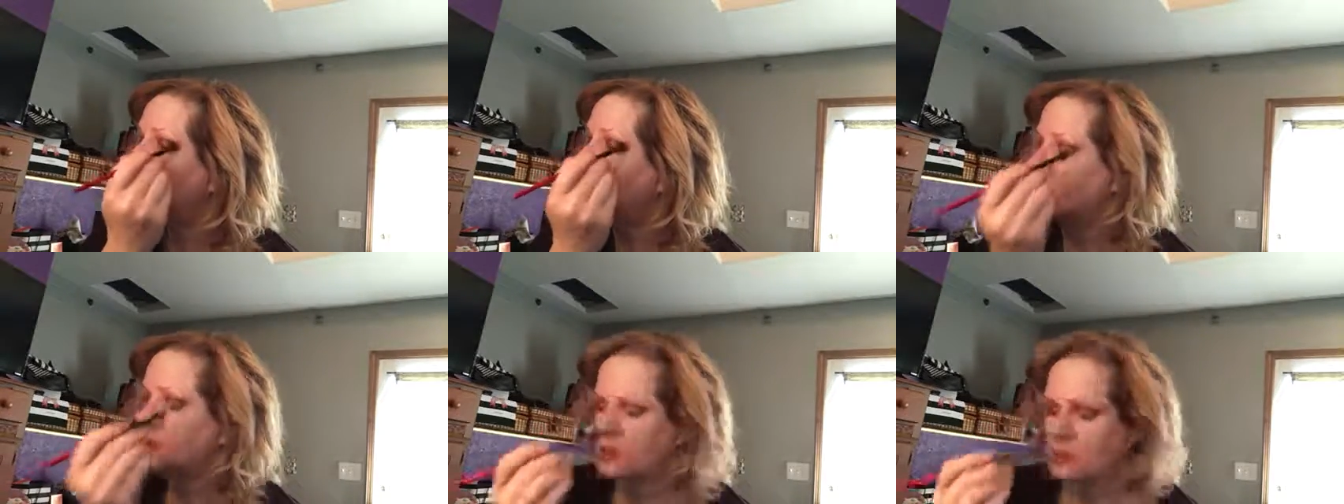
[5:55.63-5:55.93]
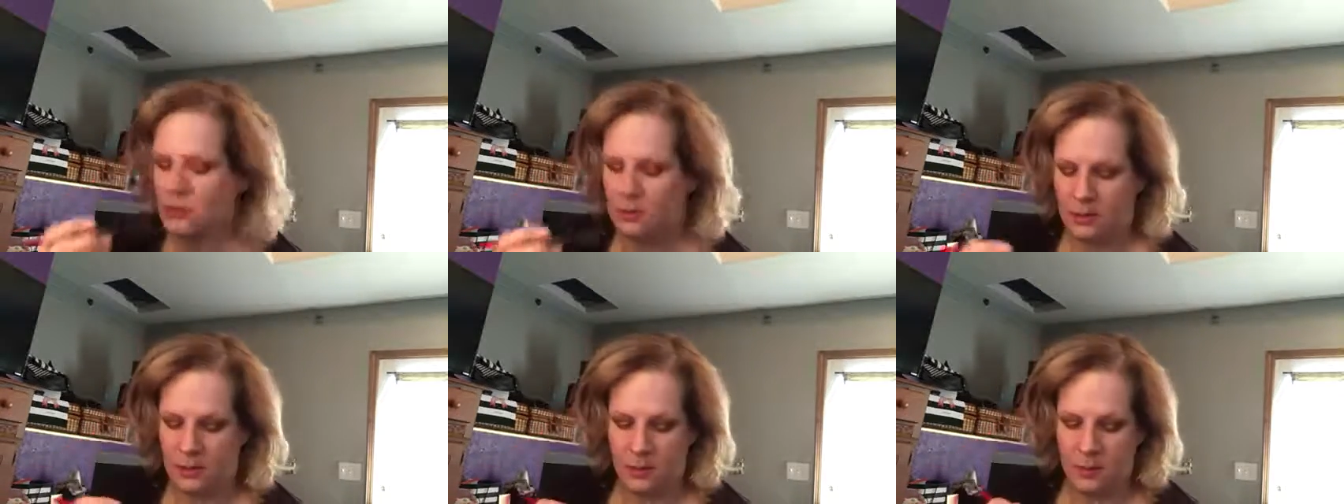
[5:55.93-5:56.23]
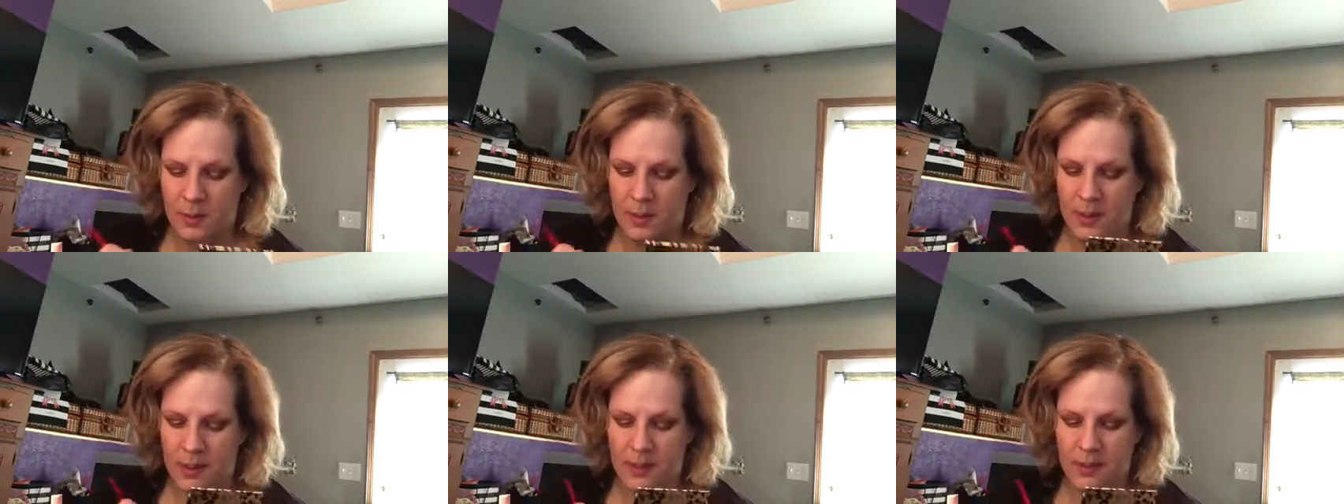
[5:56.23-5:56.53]
Just a little
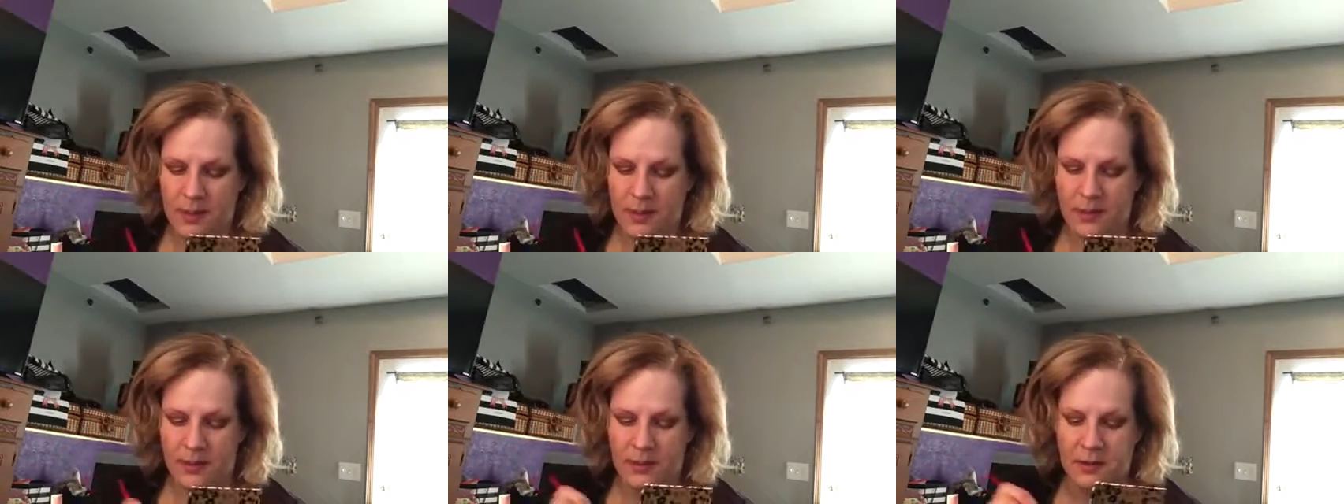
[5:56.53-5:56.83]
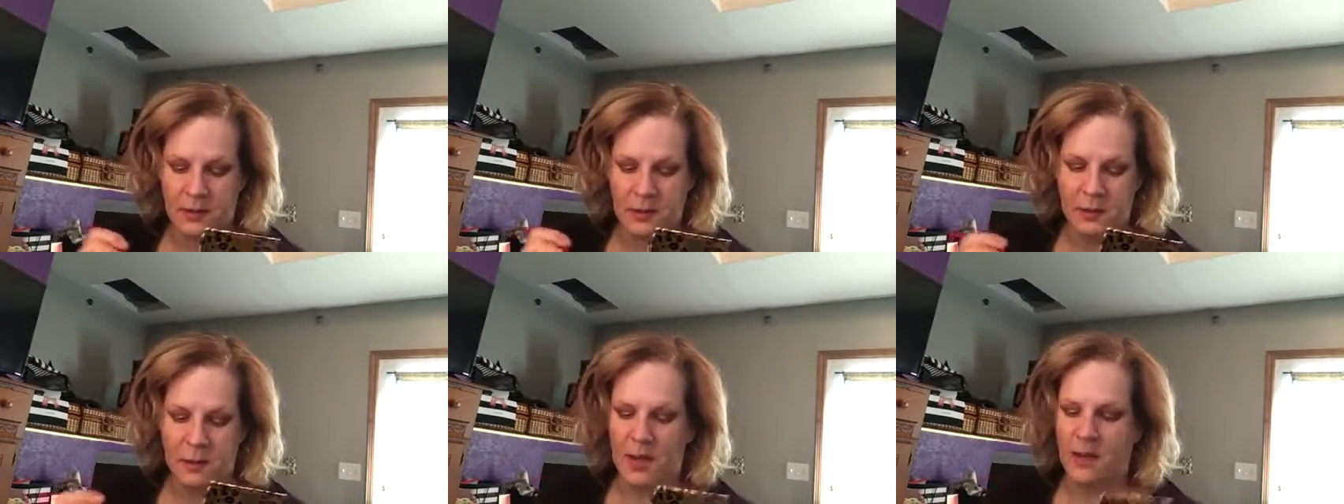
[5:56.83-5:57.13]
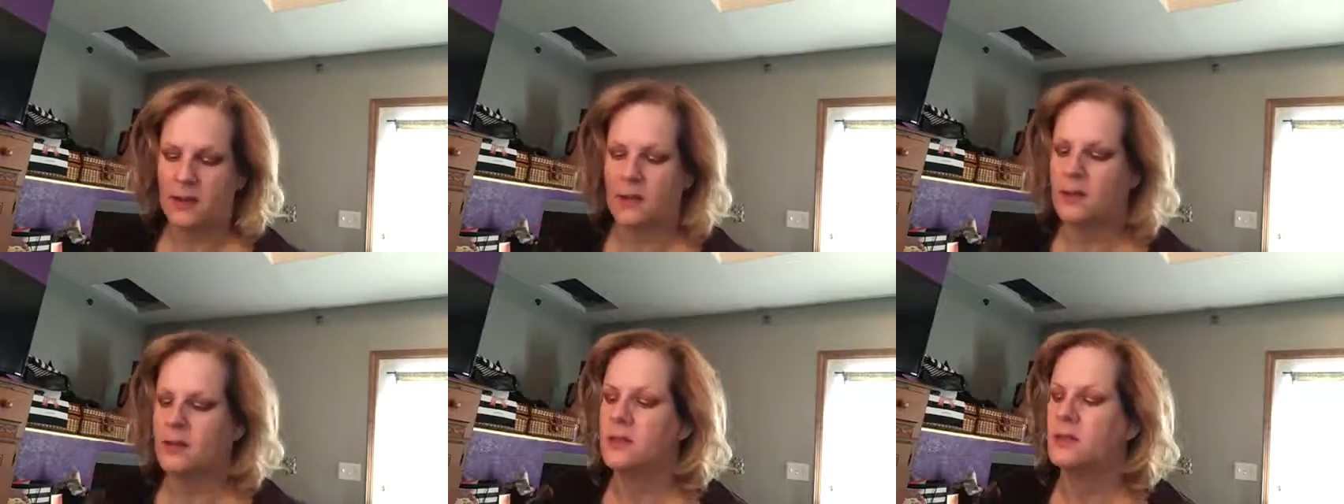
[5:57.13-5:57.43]
bit, and then go
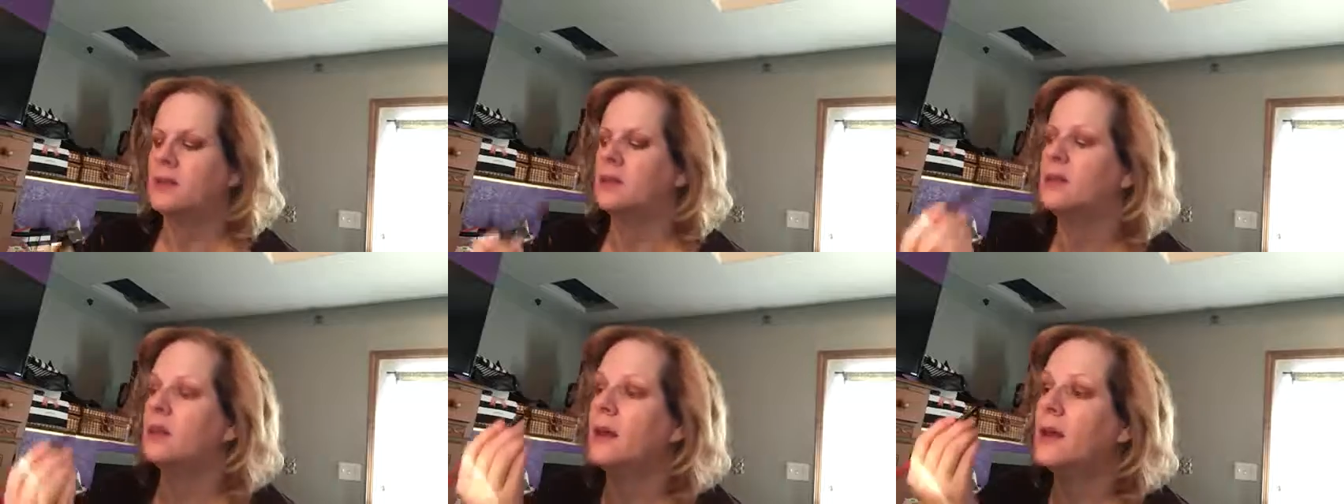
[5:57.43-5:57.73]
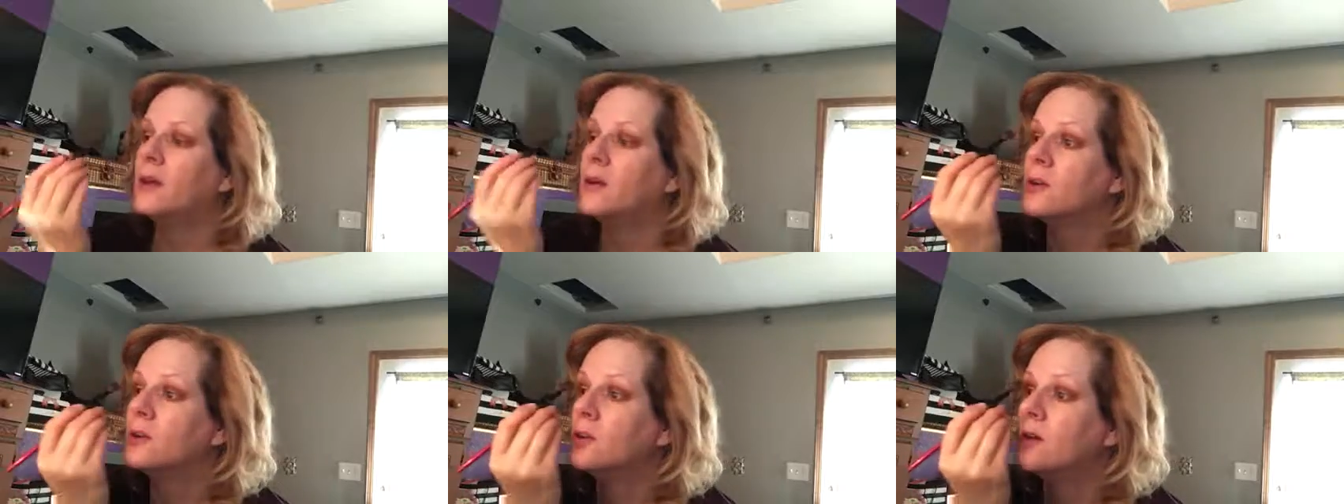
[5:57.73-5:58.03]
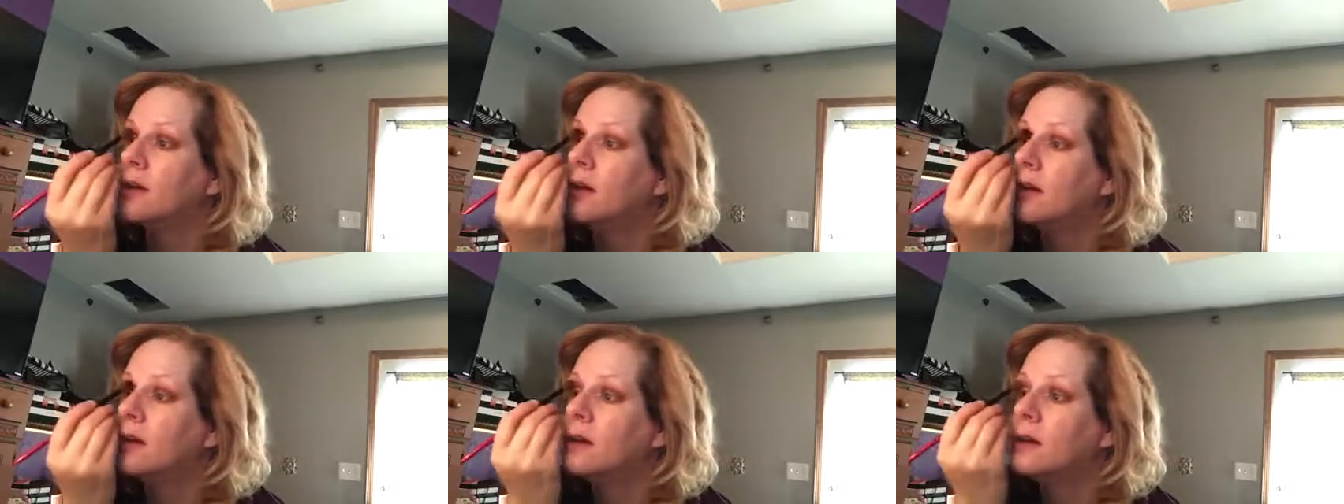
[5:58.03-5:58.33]
back into the lighter
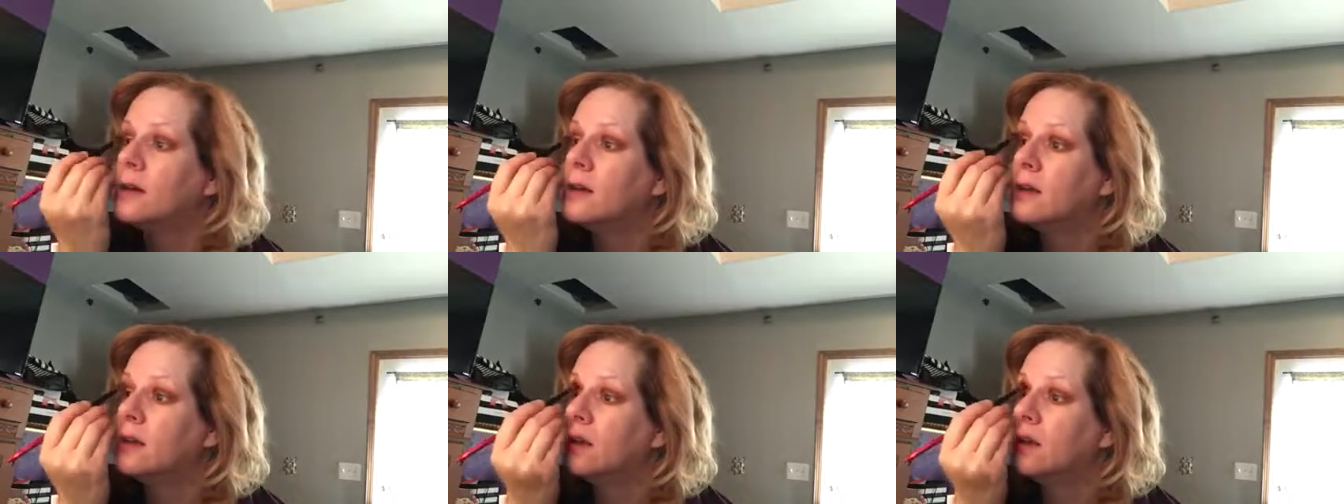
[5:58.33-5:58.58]
shade.